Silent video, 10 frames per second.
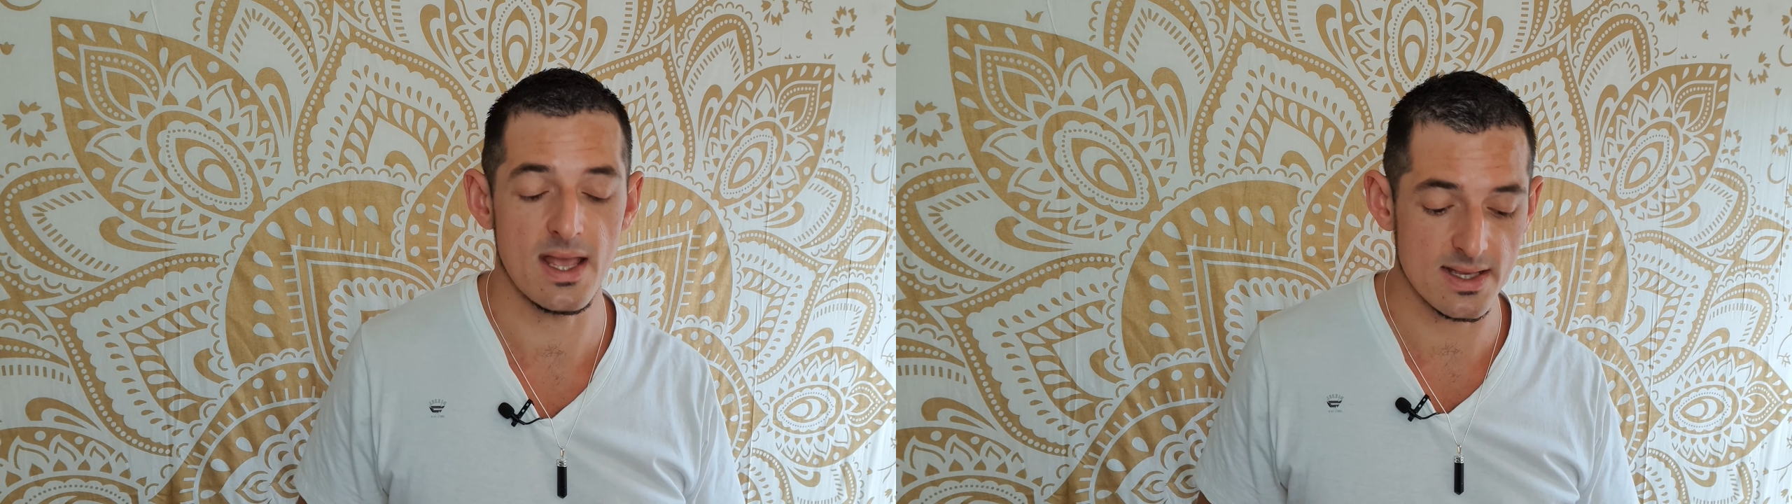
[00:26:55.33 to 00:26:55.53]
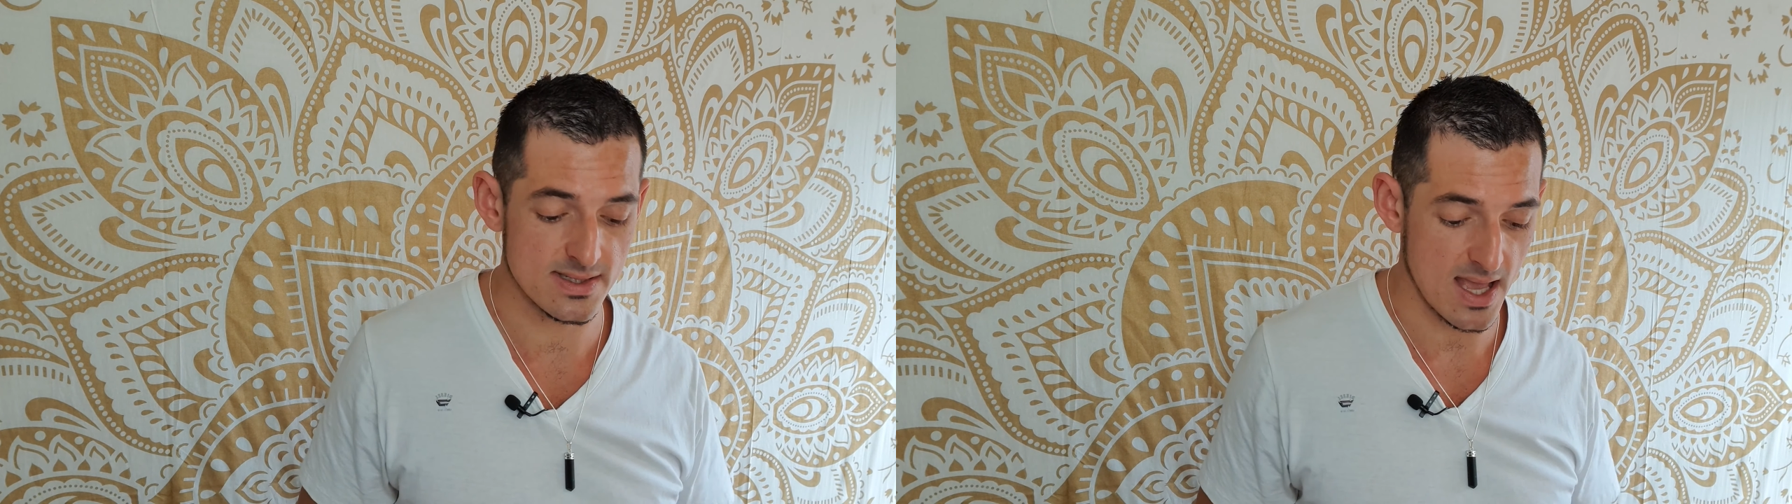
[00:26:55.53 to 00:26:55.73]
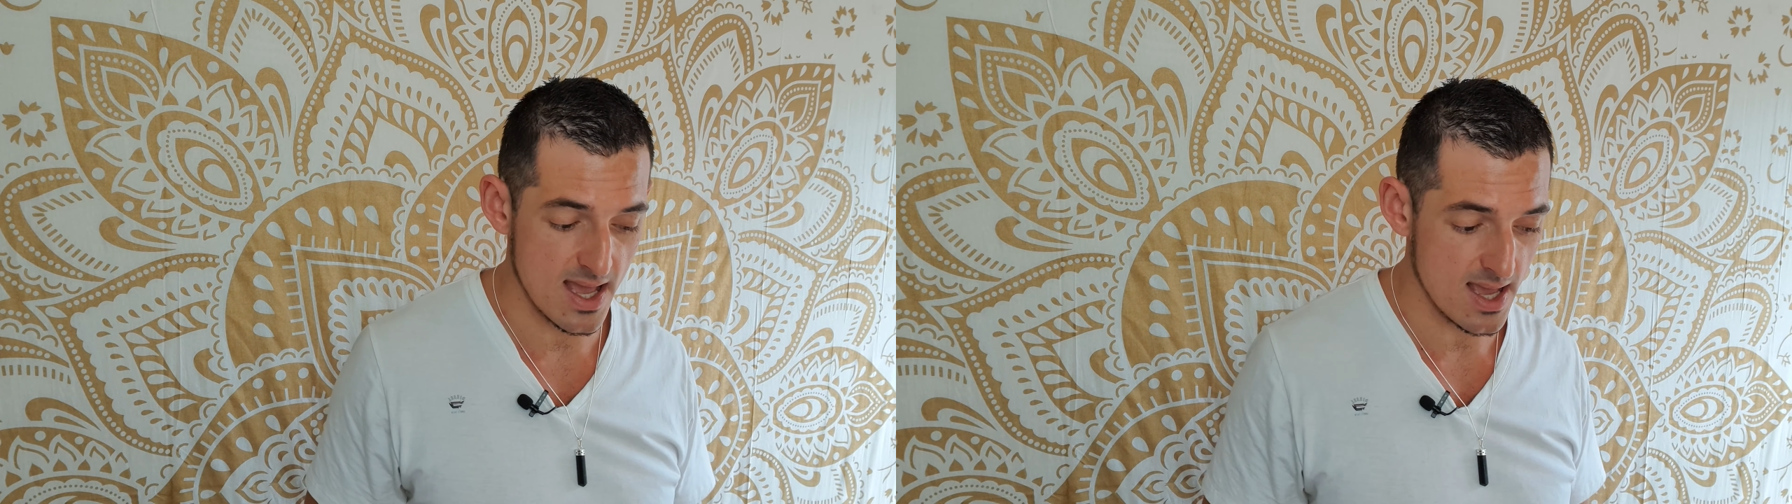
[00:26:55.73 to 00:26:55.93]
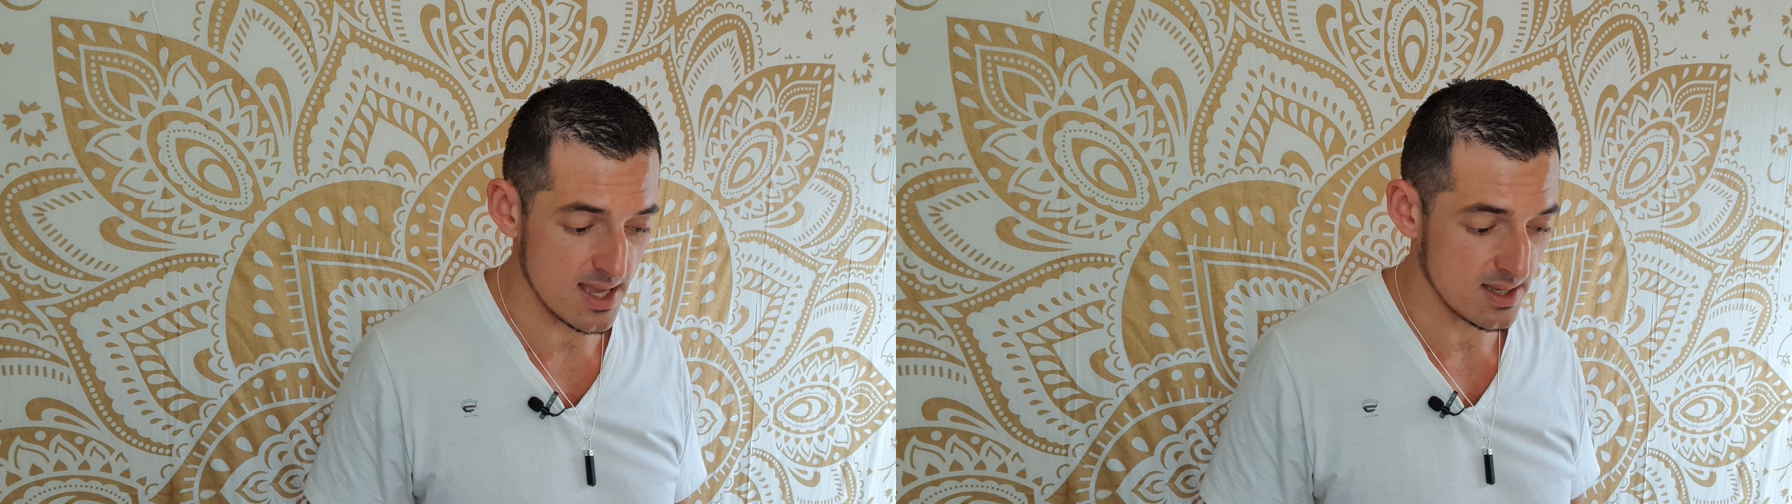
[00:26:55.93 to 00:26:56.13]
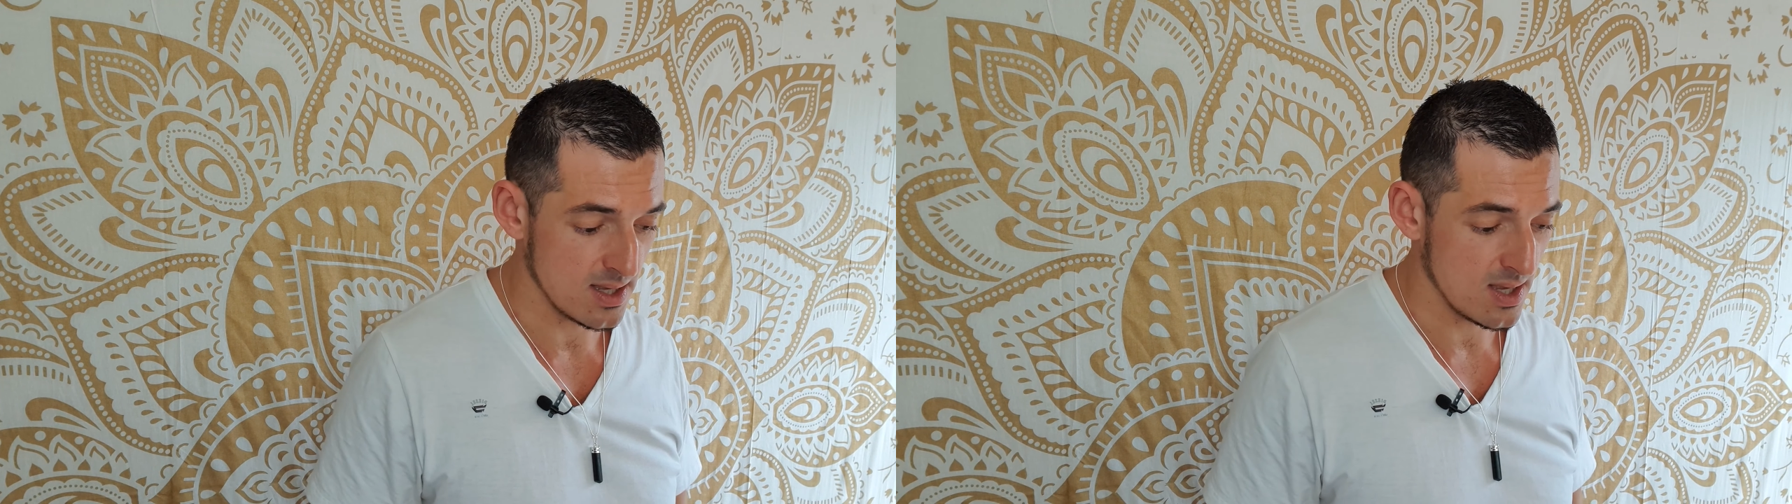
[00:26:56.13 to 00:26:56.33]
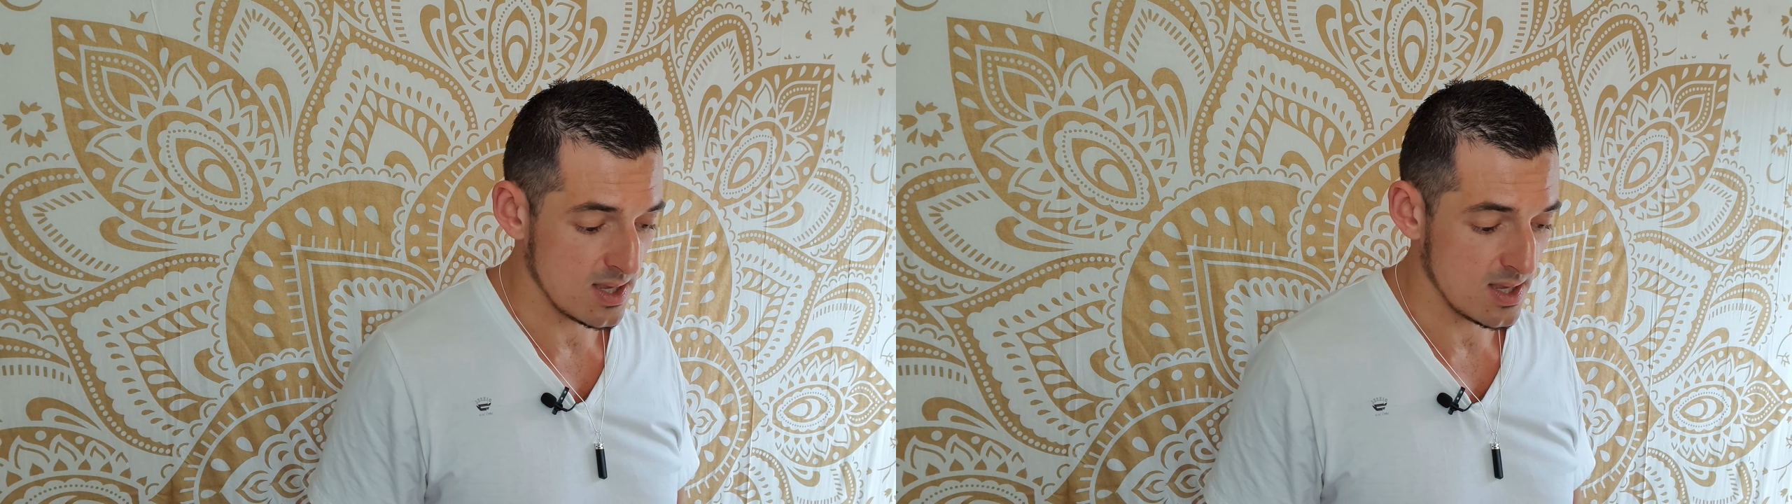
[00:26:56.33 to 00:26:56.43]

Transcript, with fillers: is a